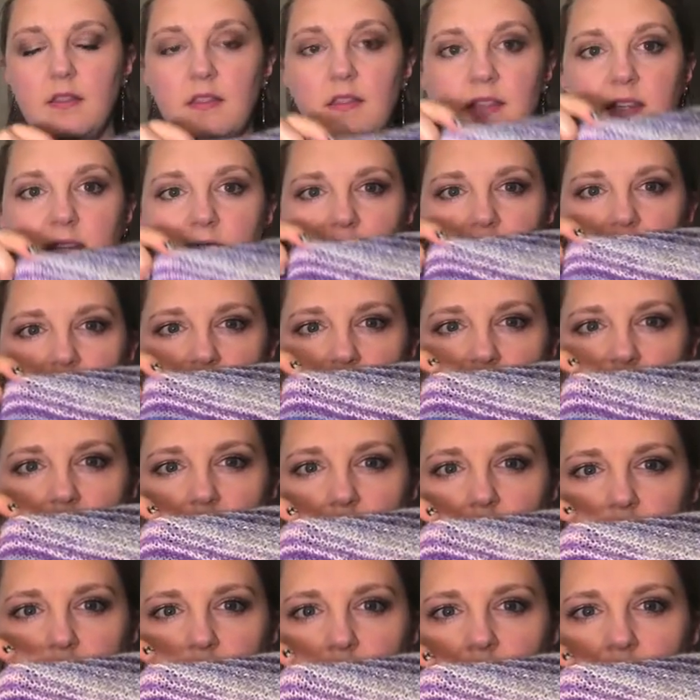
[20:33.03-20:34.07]
this
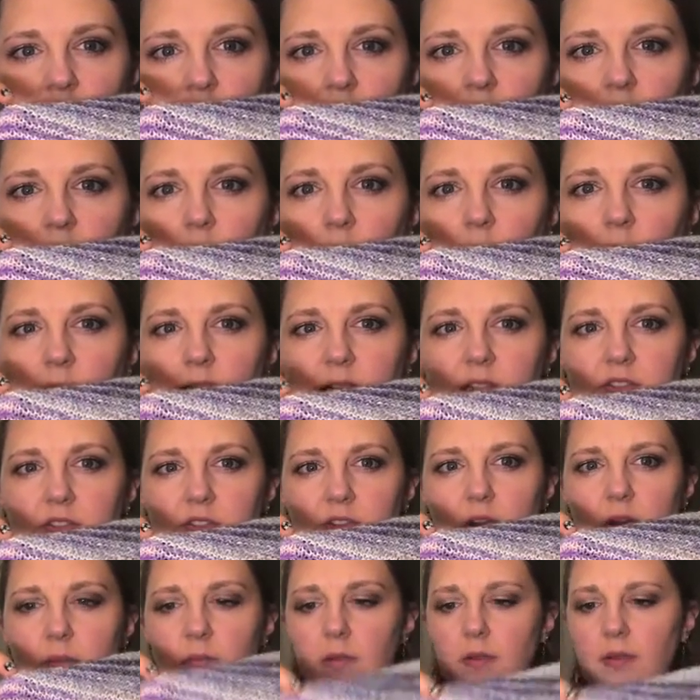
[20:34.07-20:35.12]
tiny white
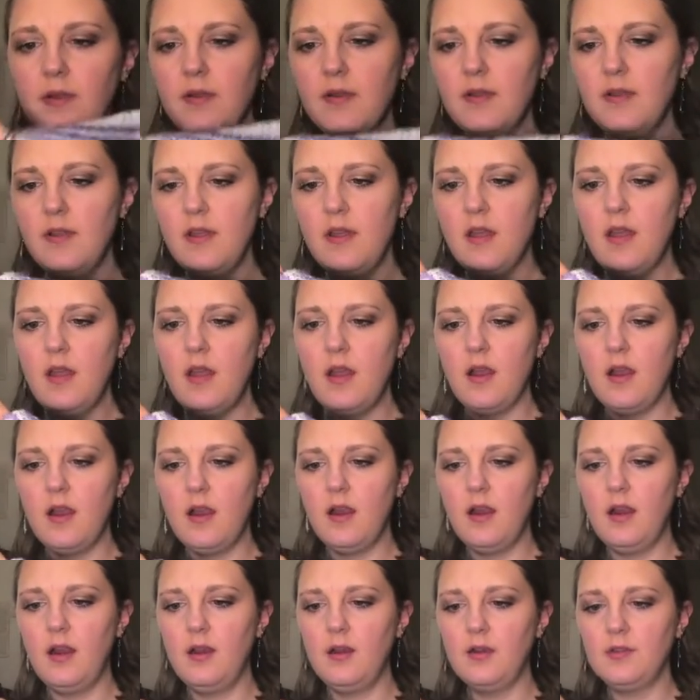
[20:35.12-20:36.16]
strip
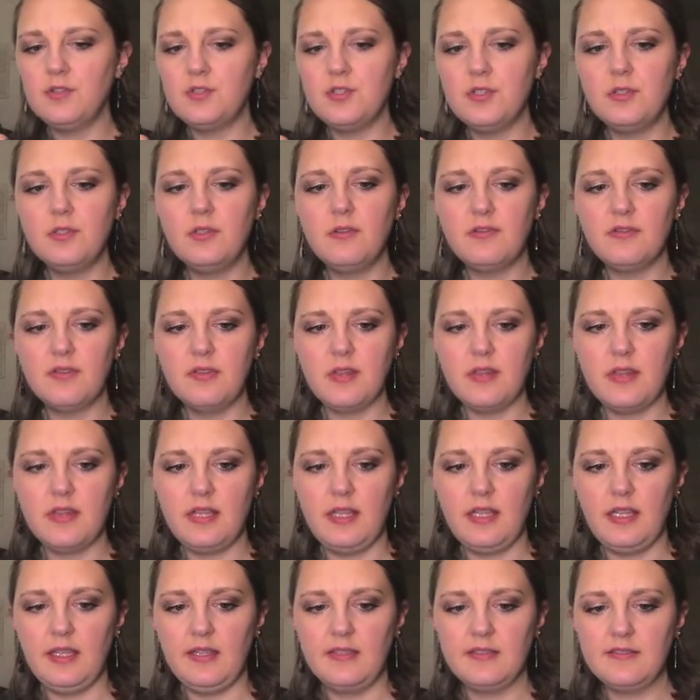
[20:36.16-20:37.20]
are two different
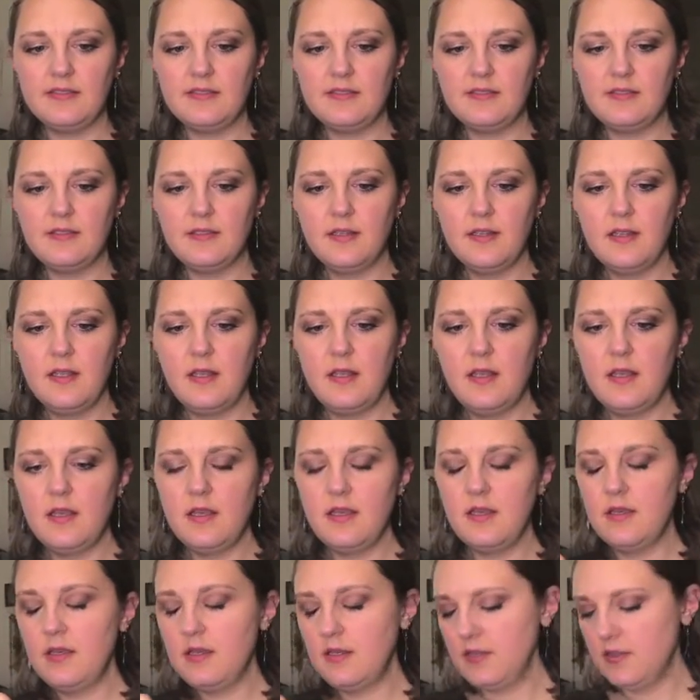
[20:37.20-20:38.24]
things.
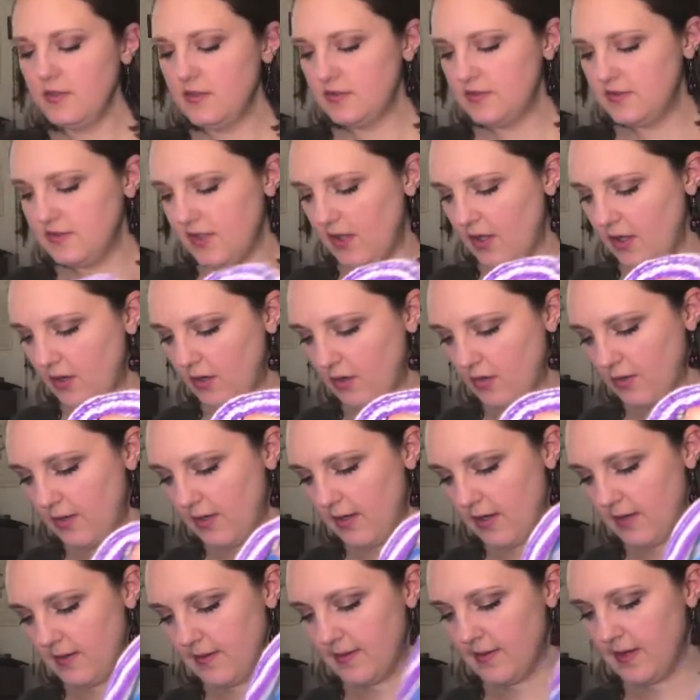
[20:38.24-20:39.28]
So
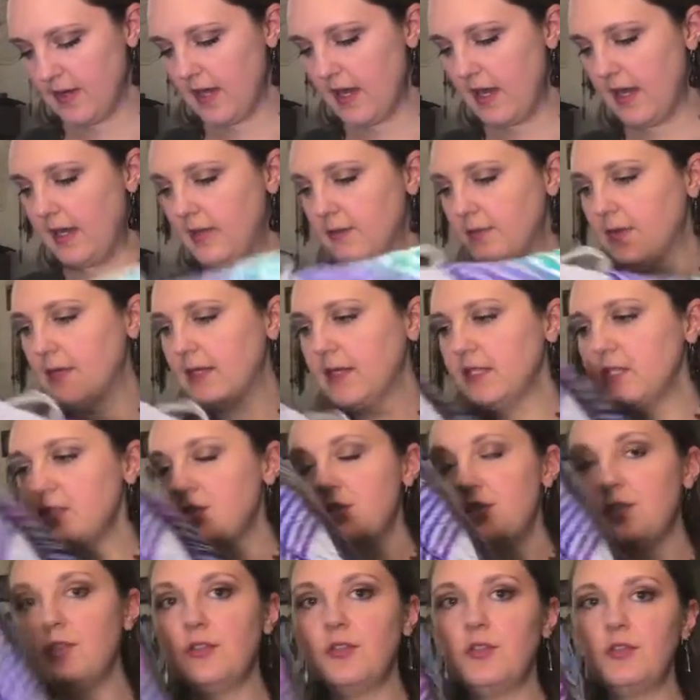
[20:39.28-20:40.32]
I wanted
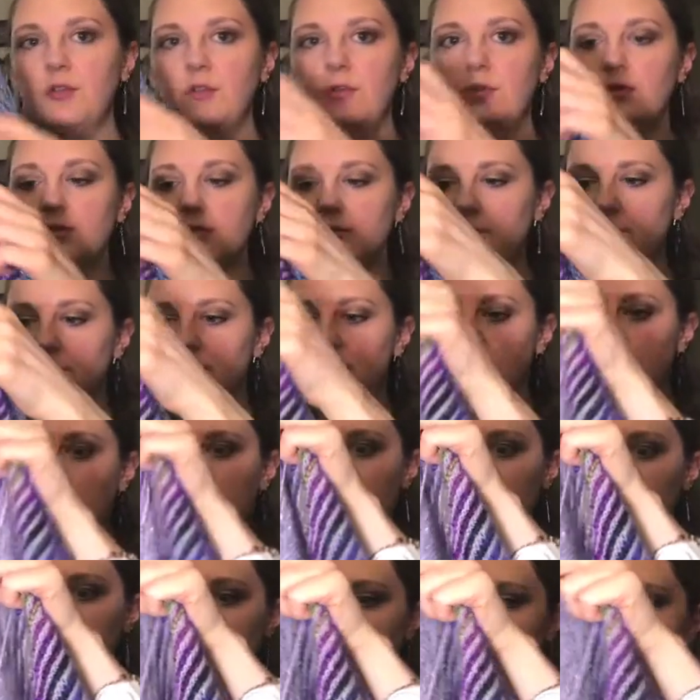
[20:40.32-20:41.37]
to
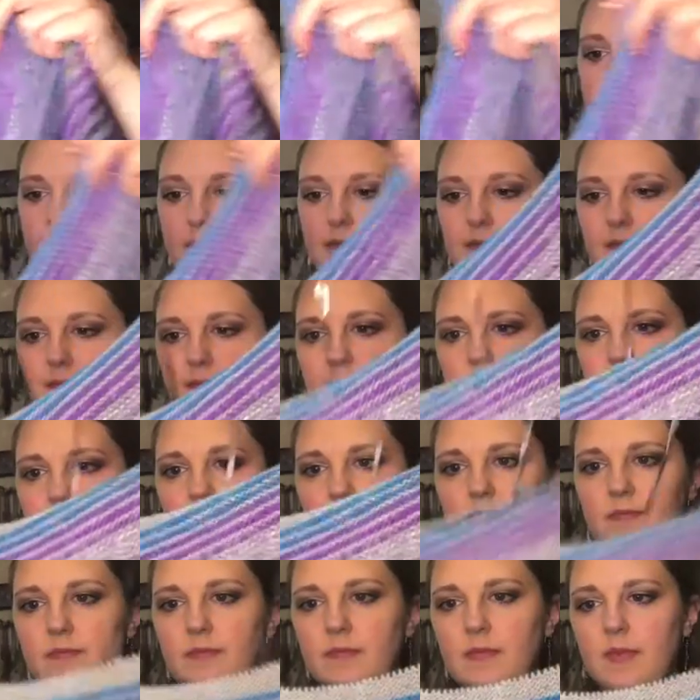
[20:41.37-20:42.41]
stripe,
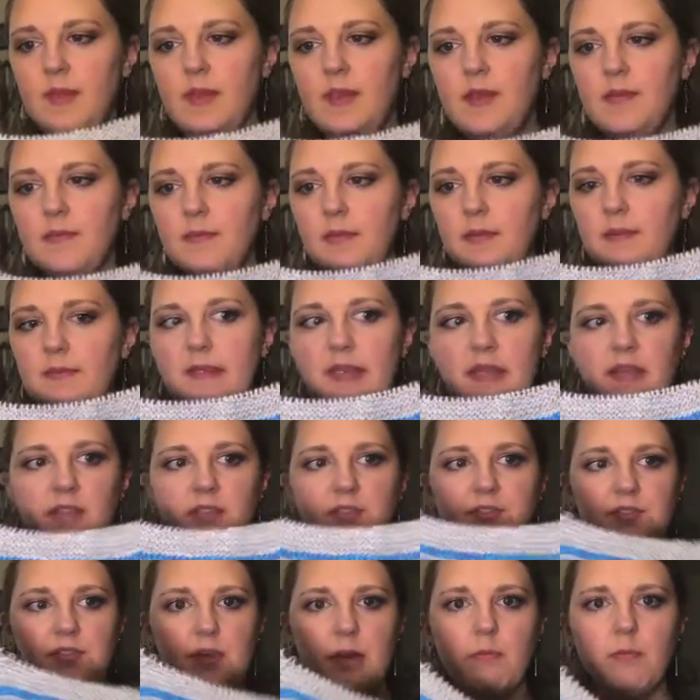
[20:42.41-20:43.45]
maybe I could
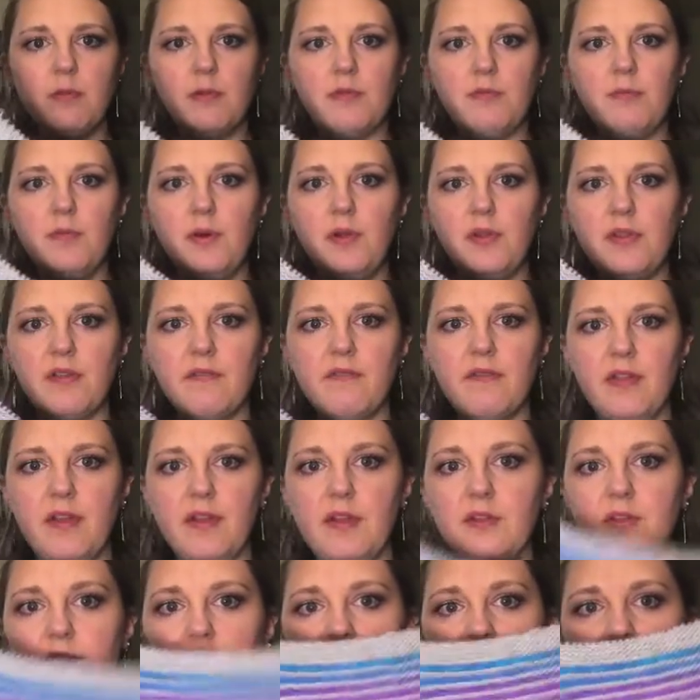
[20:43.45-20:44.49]
stripe with both of
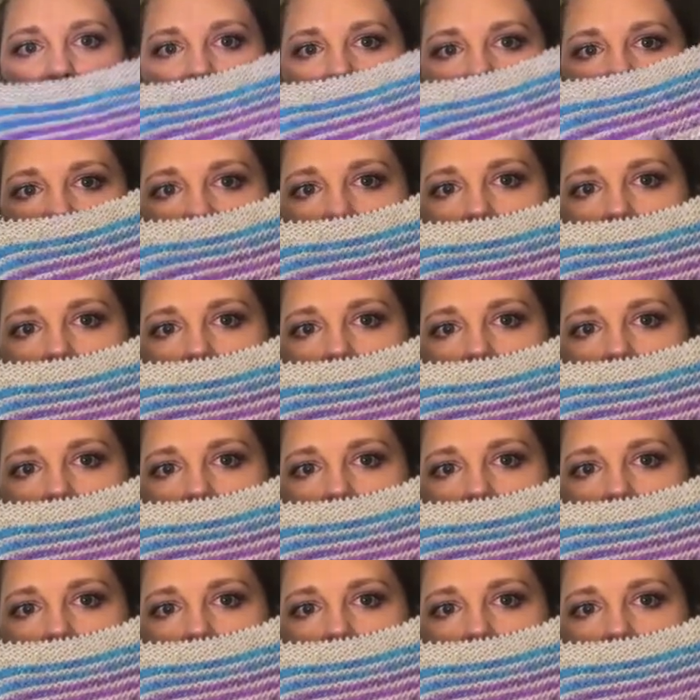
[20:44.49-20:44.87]
those